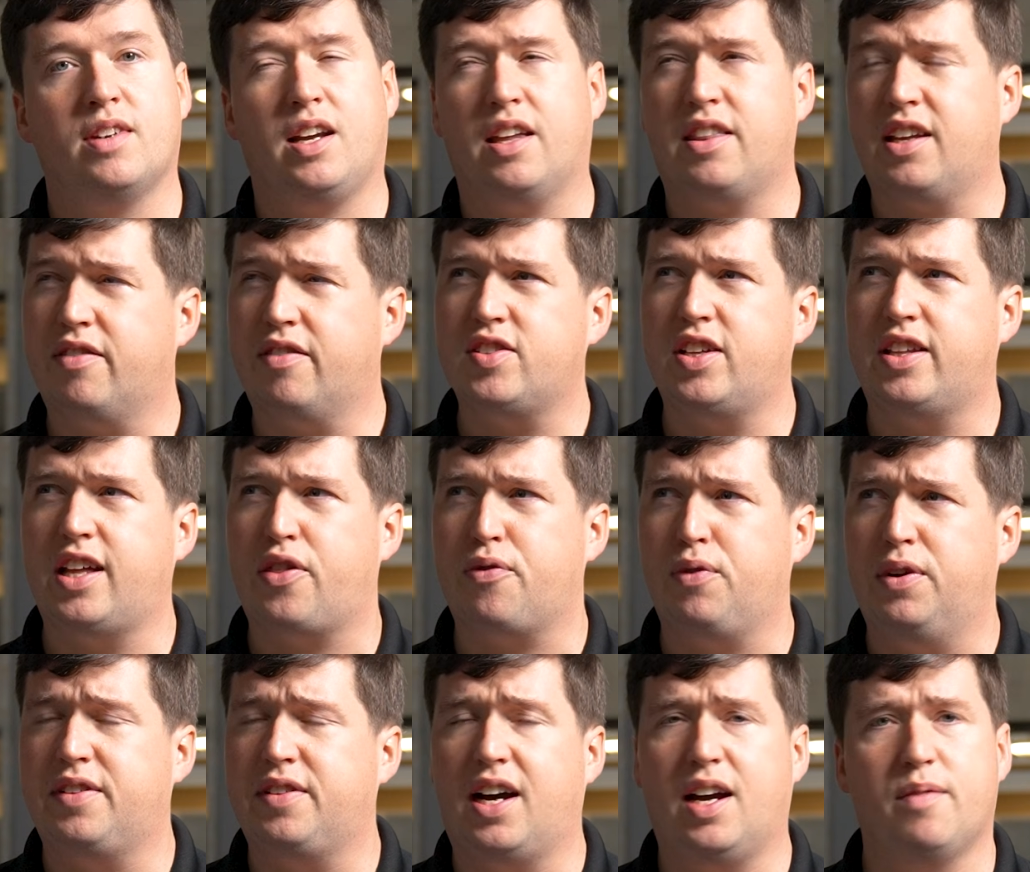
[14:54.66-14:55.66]
I think I've said that
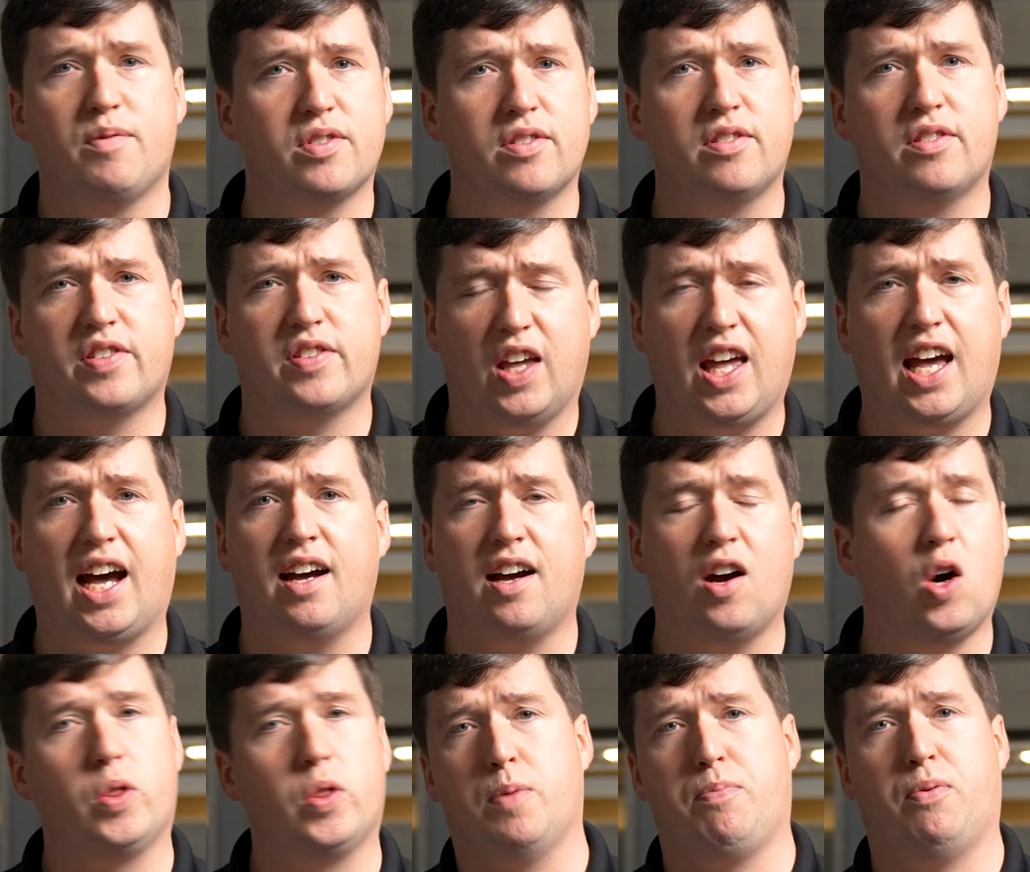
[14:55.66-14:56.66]
three times. So yeah,
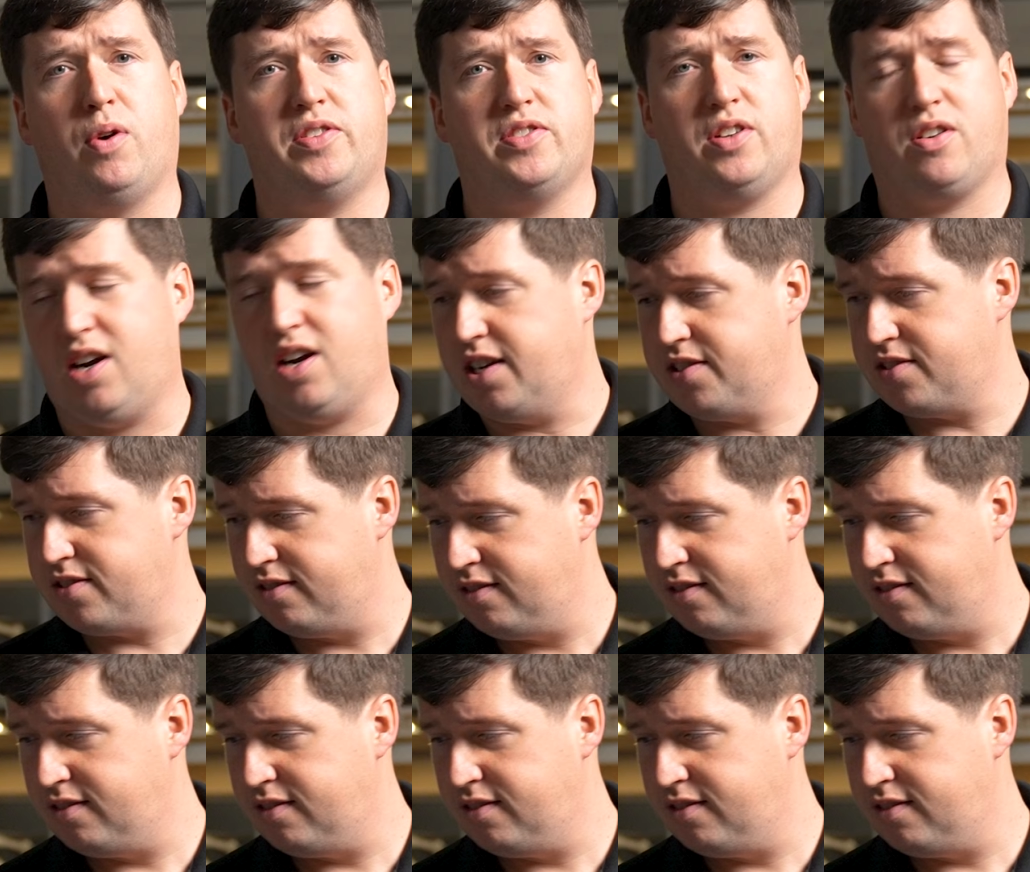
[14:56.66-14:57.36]
I hope the point's across.